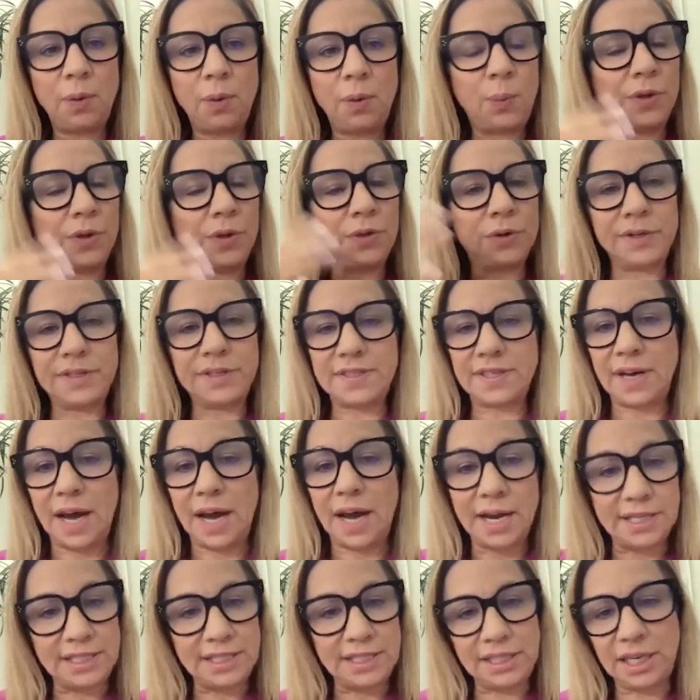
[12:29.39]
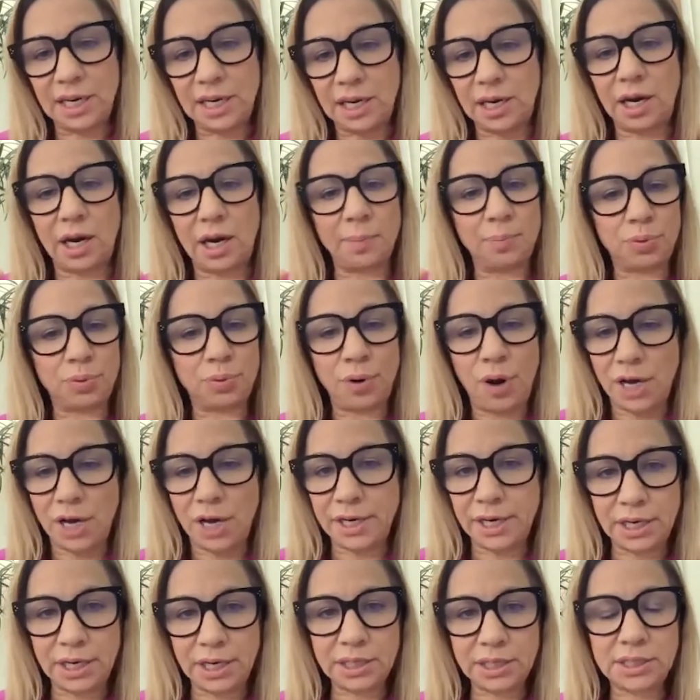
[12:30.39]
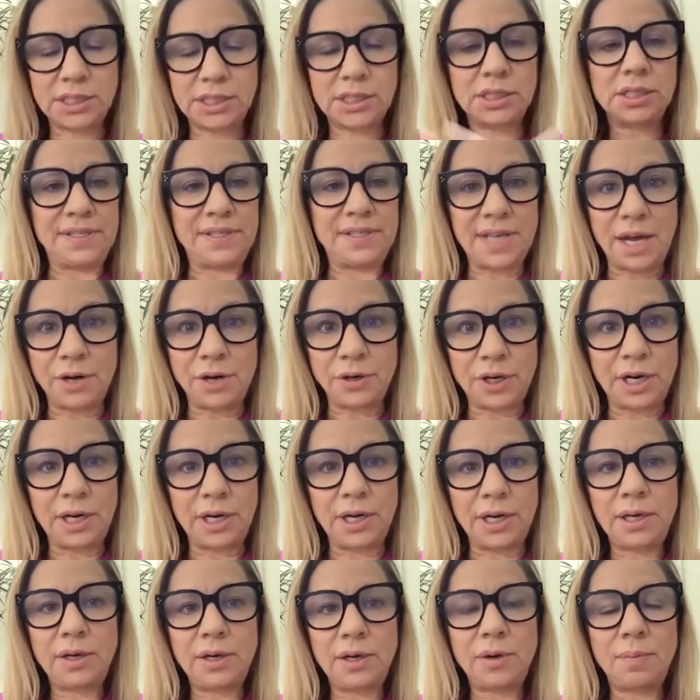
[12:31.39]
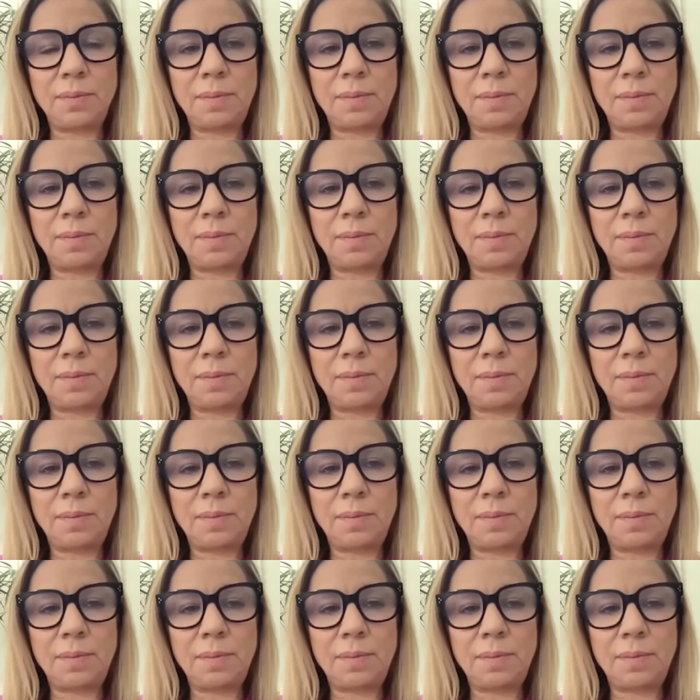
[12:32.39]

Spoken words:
whether it's an idea, a product, etc.